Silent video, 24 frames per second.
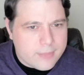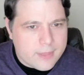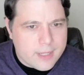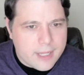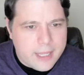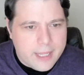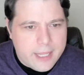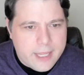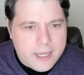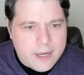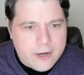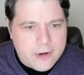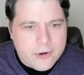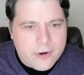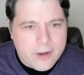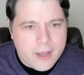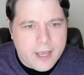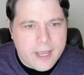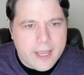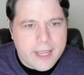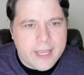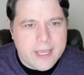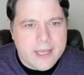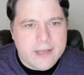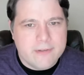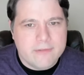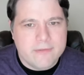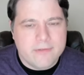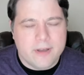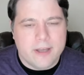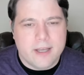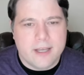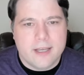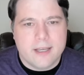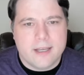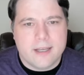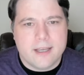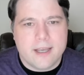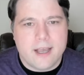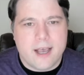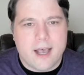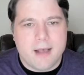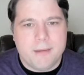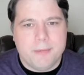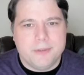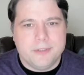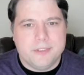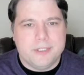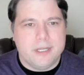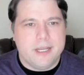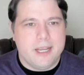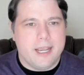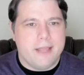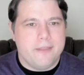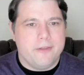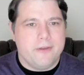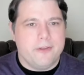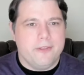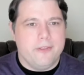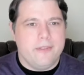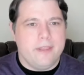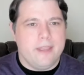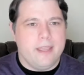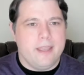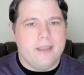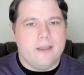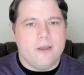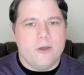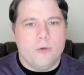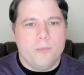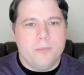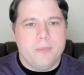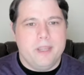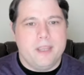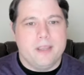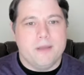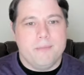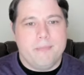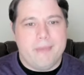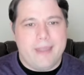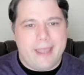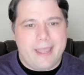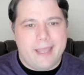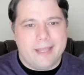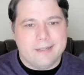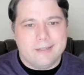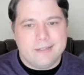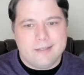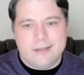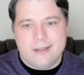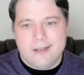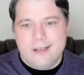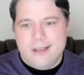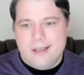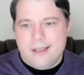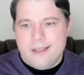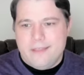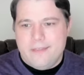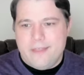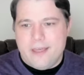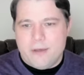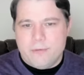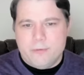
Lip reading: here I have cobbled together the Combi commands that